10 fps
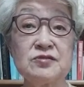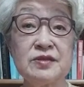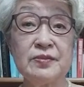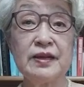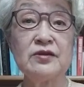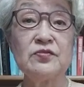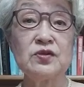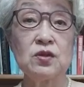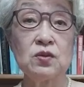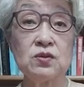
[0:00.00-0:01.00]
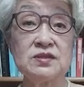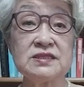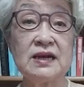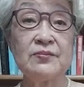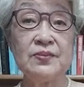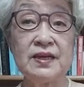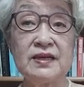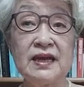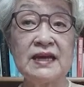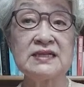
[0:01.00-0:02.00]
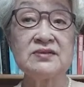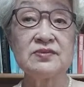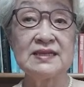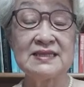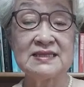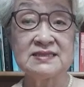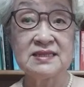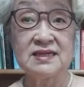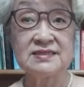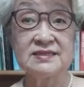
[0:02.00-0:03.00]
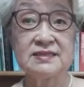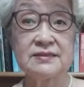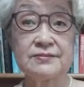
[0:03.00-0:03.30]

Development Goals are being actively discussed.